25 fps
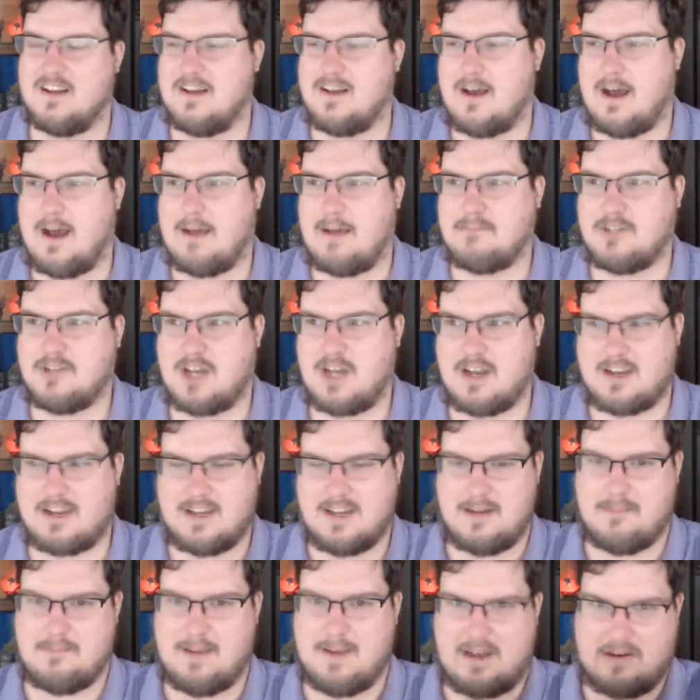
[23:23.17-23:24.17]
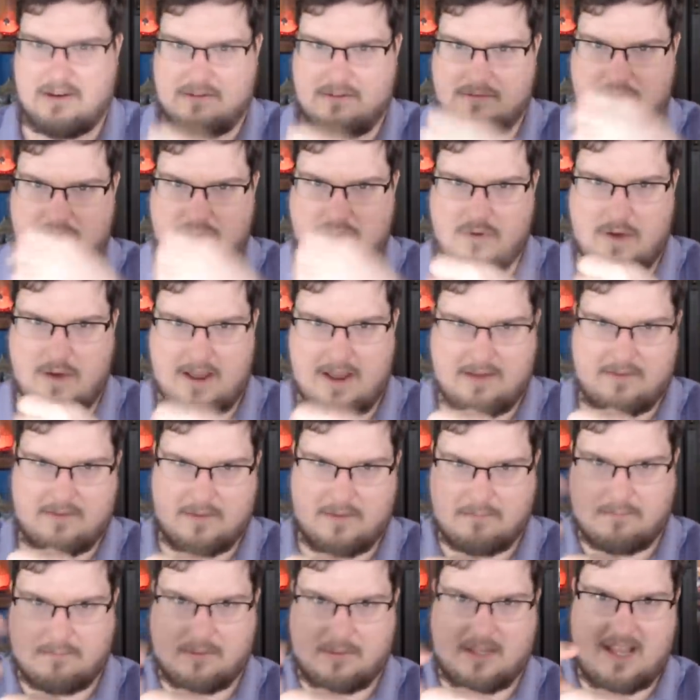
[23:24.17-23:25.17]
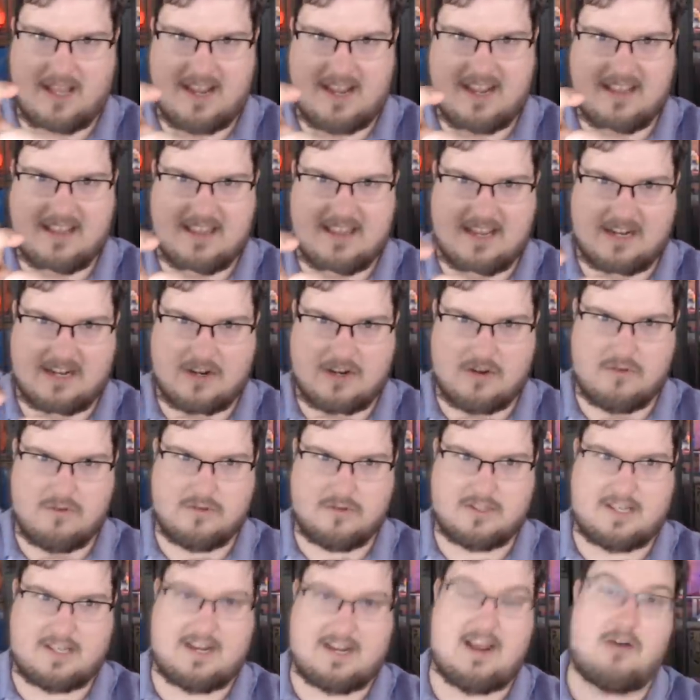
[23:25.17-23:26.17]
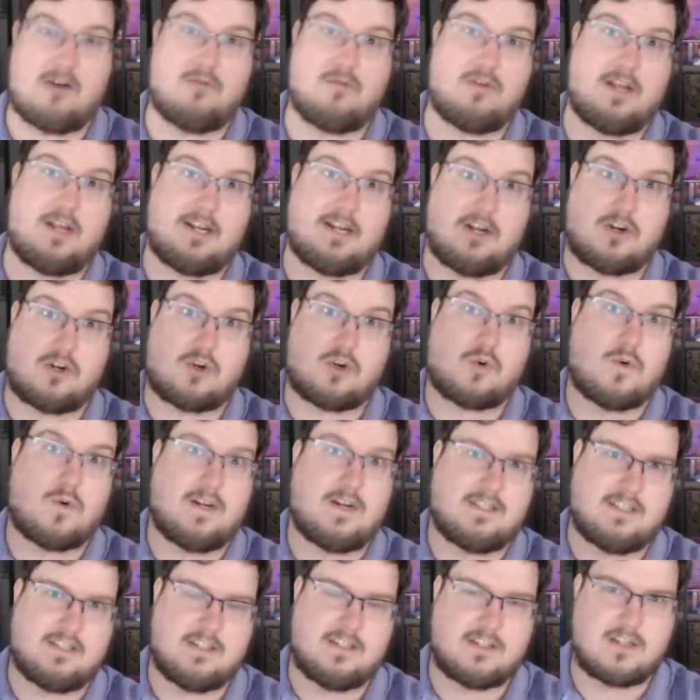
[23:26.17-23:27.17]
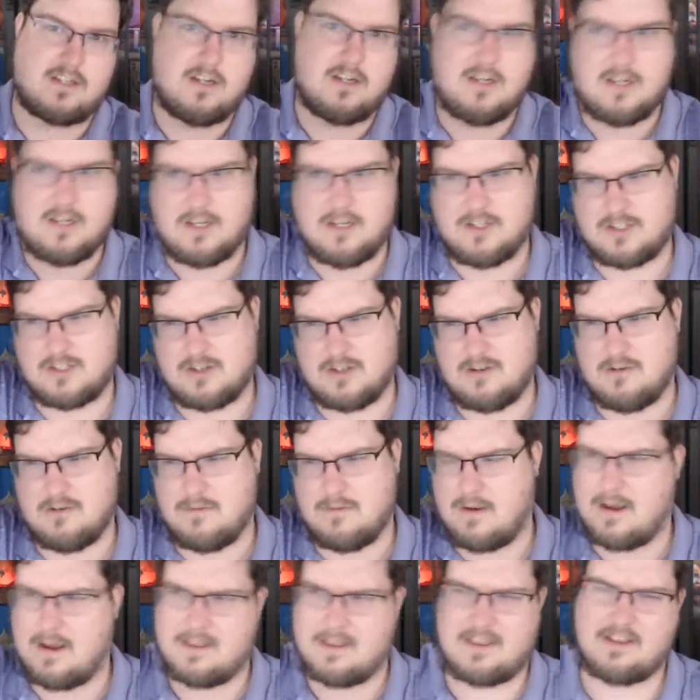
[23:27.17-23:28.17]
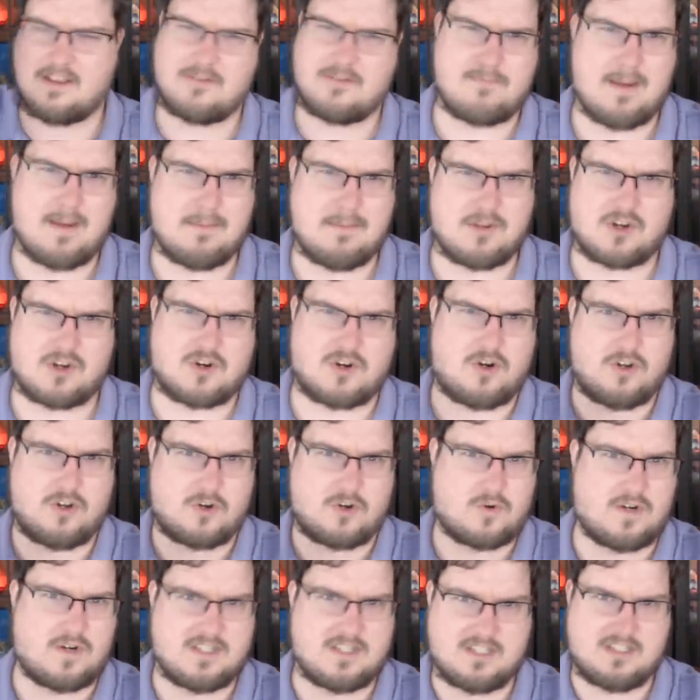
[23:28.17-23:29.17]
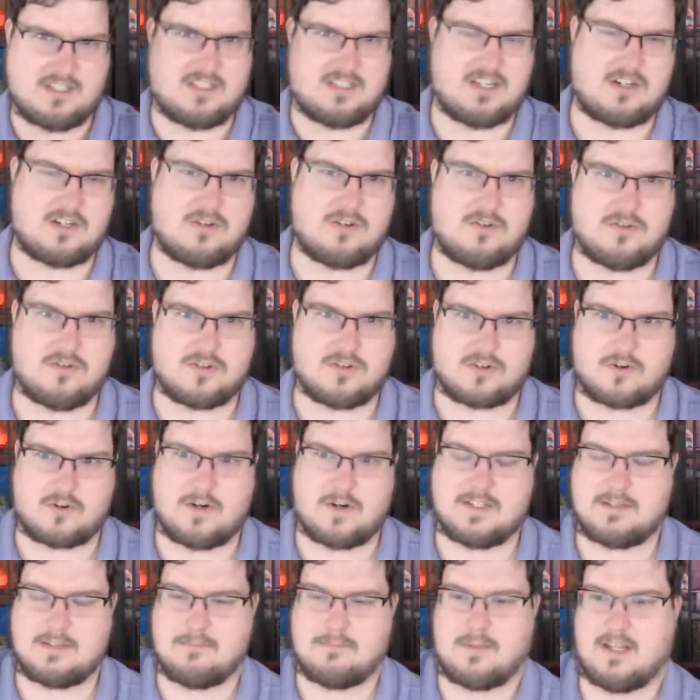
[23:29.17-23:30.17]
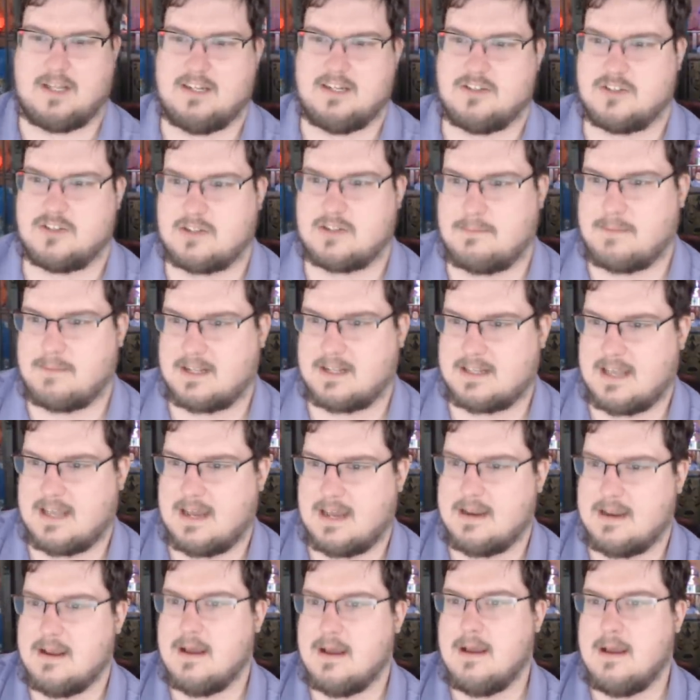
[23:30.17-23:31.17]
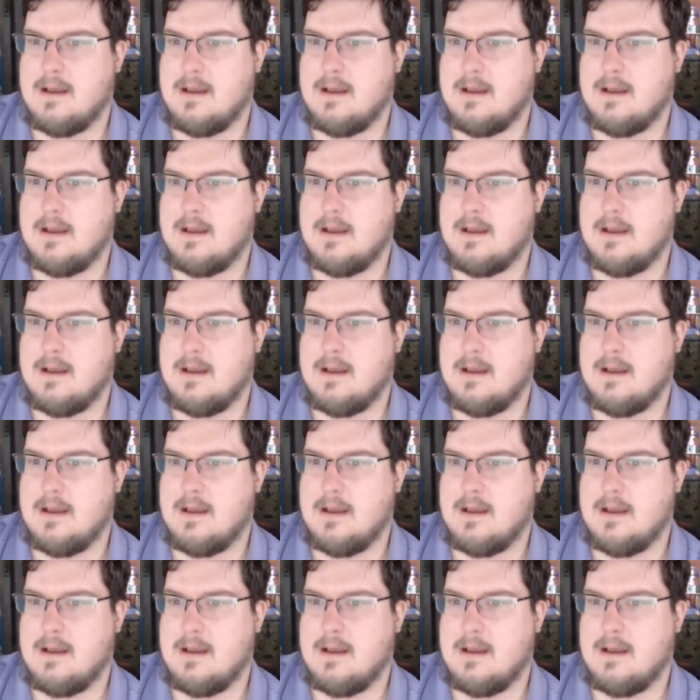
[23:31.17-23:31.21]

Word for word: I'm talking about you have a blade that goes like out like a crescent. So I think maybe they're called crescent sickles or crescent blades or something like that.